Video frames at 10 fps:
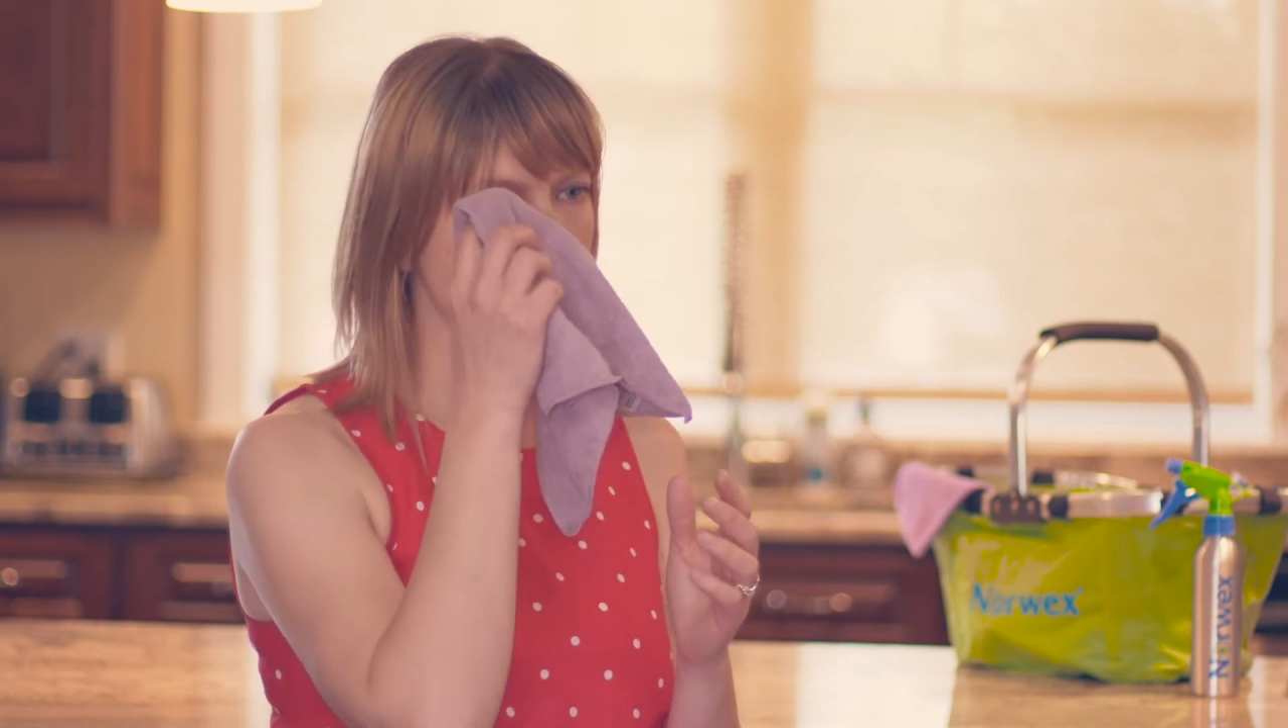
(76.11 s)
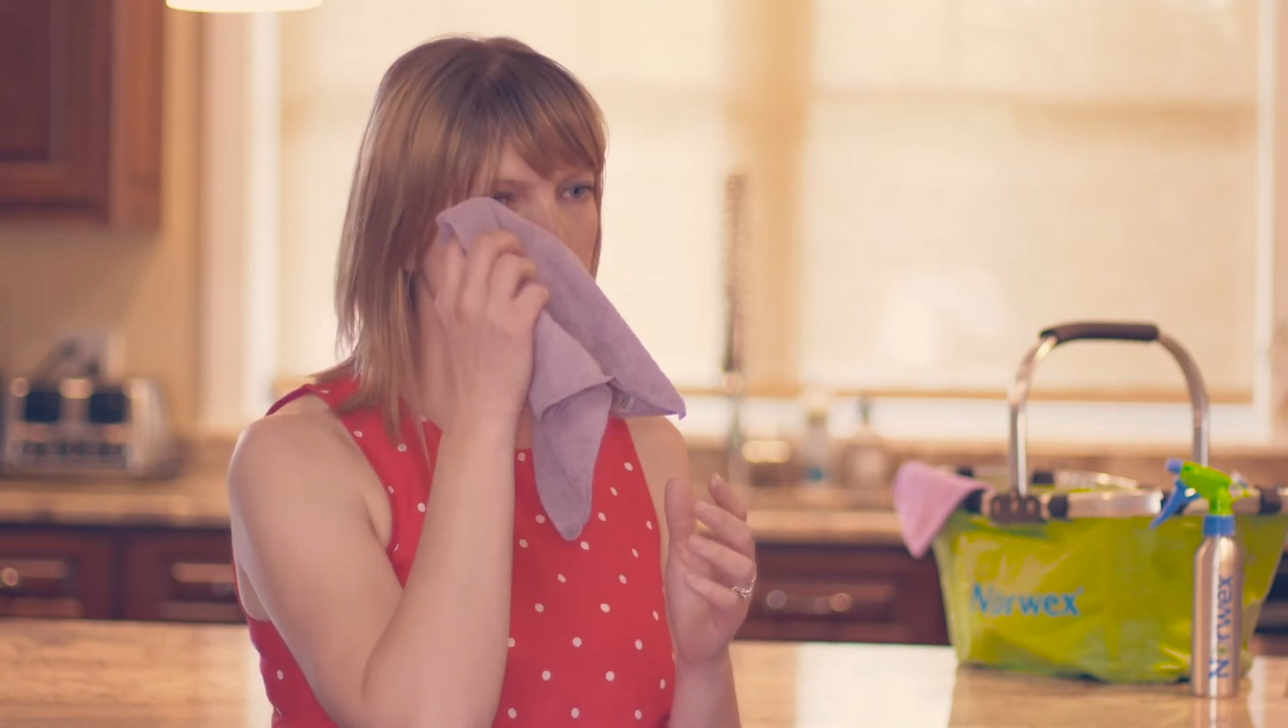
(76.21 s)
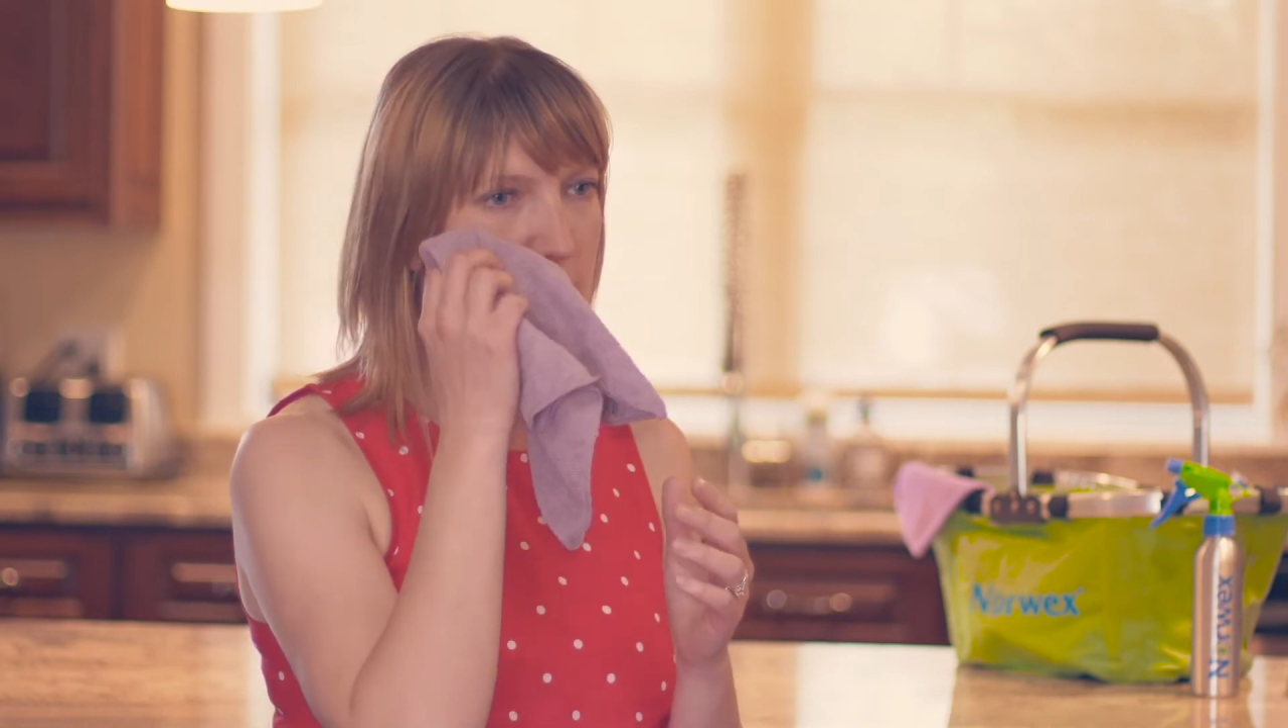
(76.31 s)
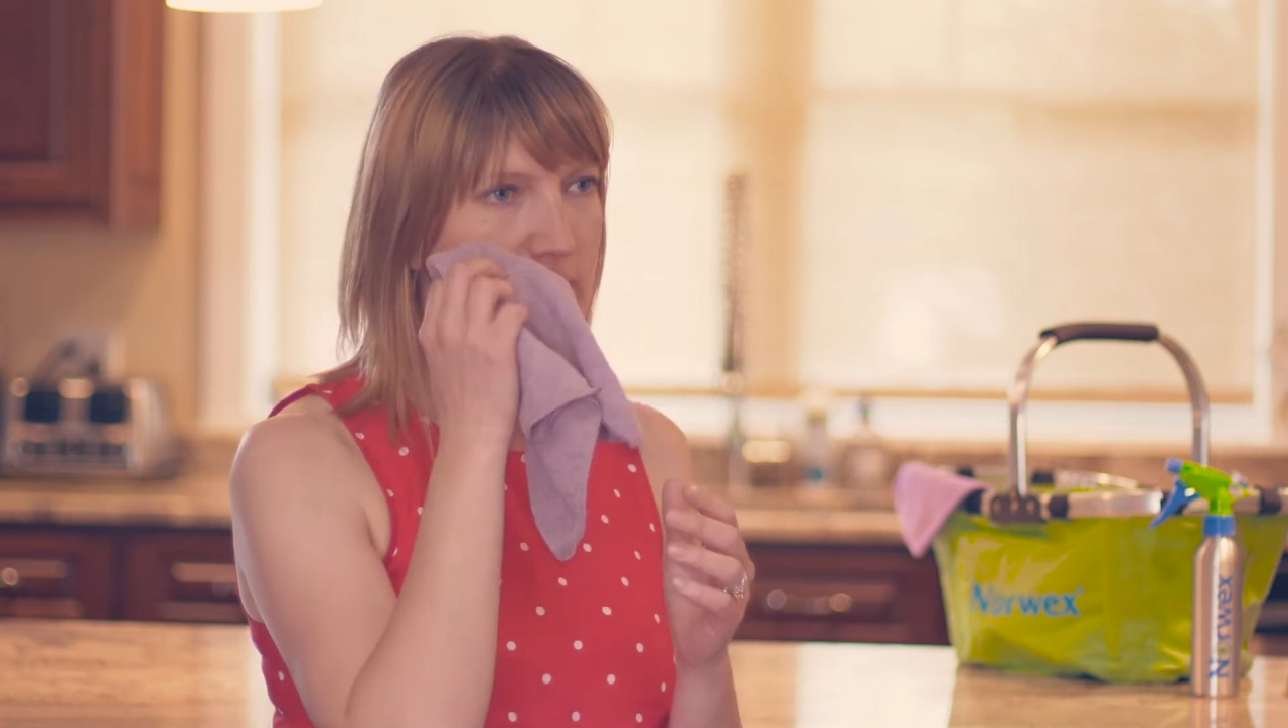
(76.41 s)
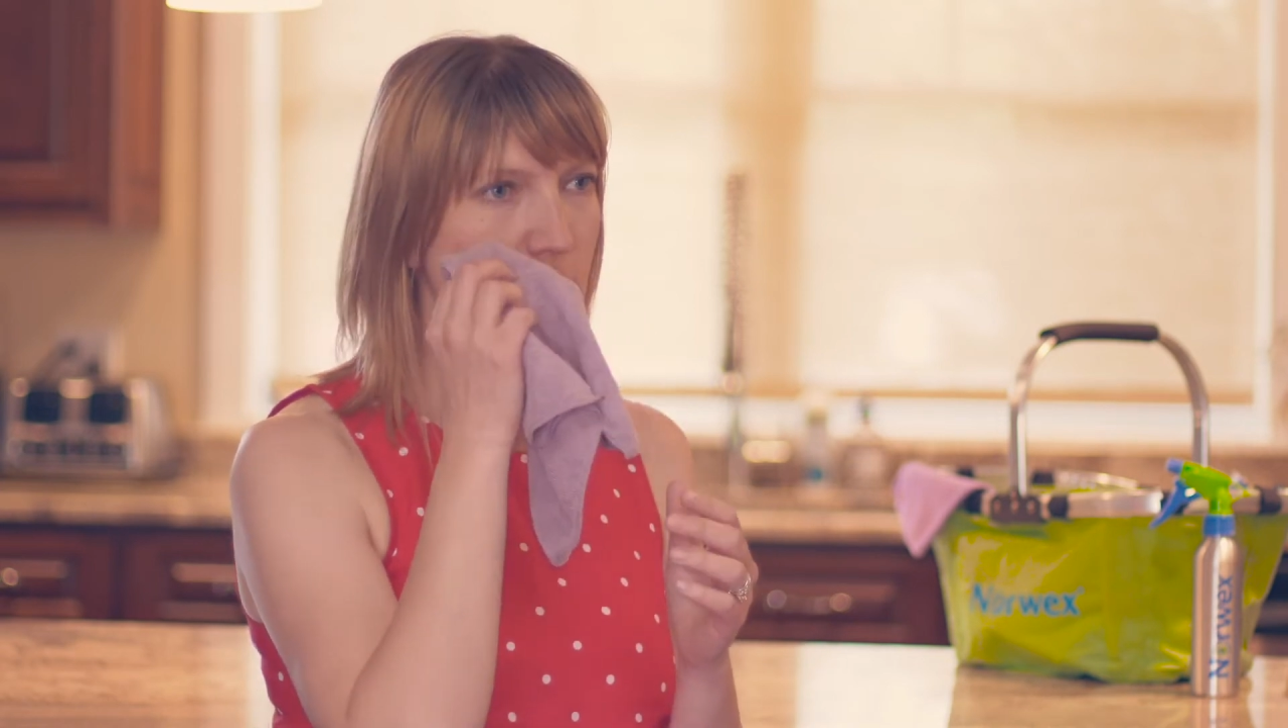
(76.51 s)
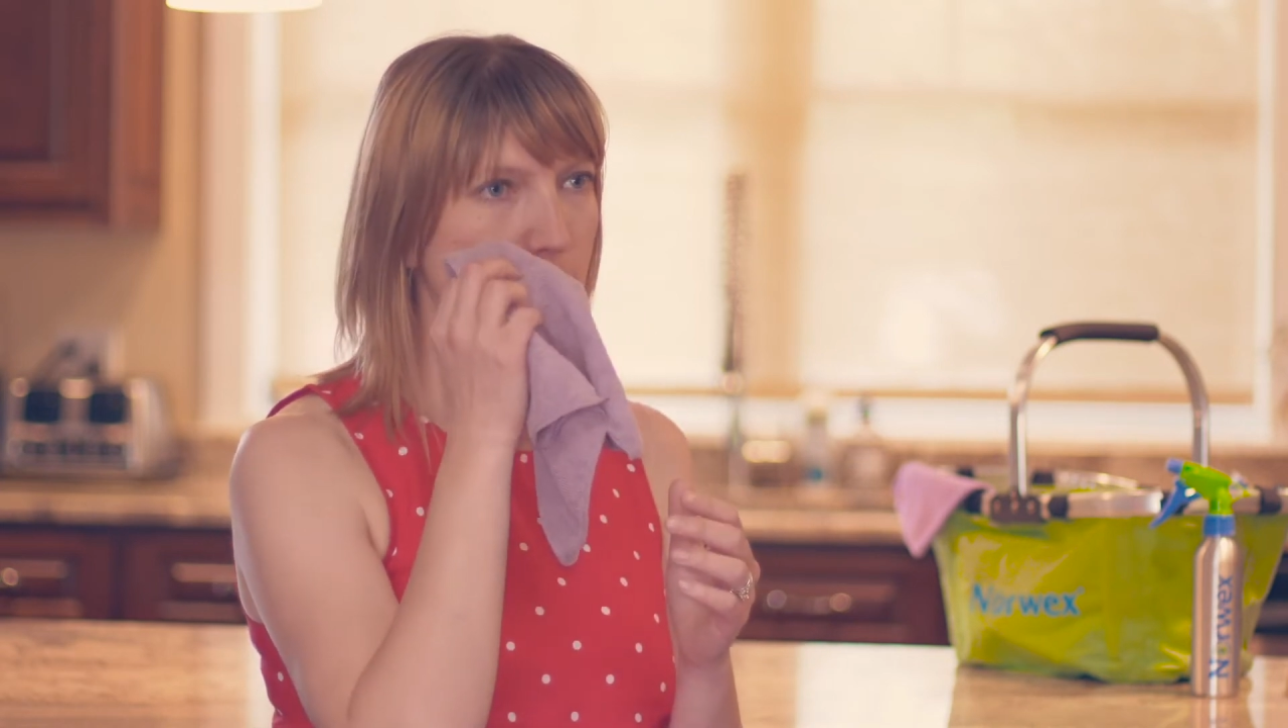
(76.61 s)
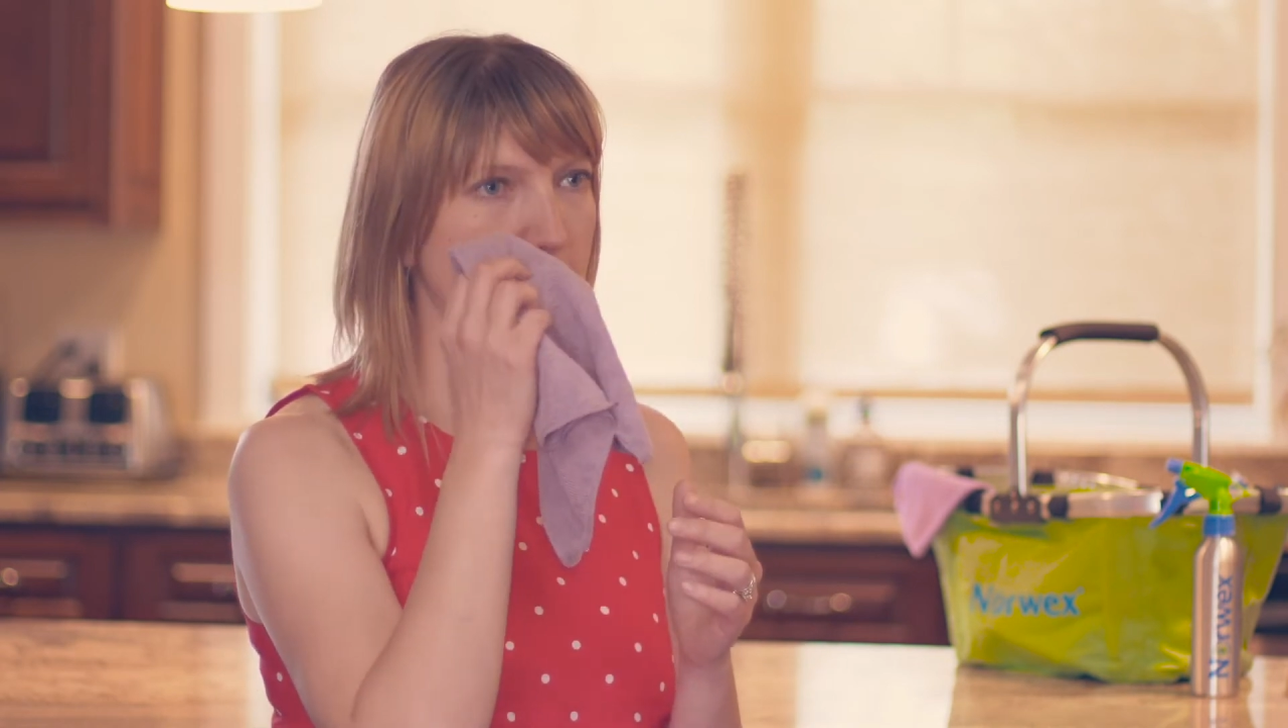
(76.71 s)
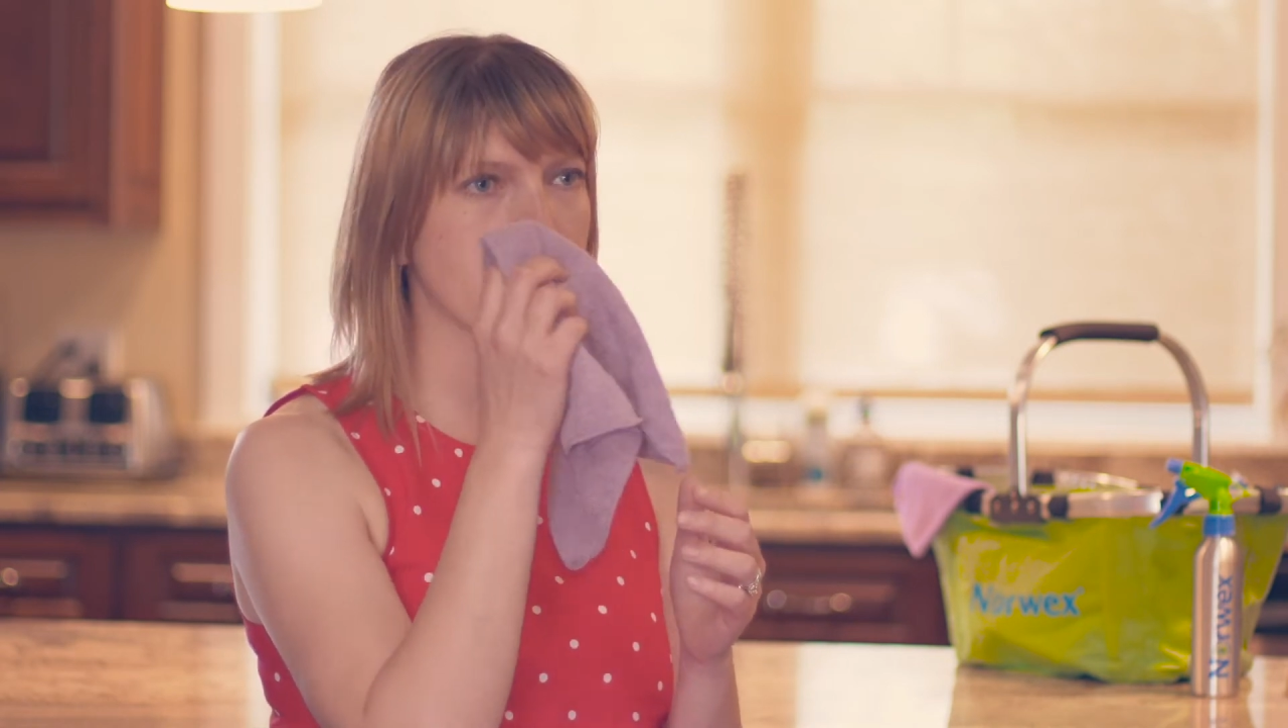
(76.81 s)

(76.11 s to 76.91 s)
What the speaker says: your makeup,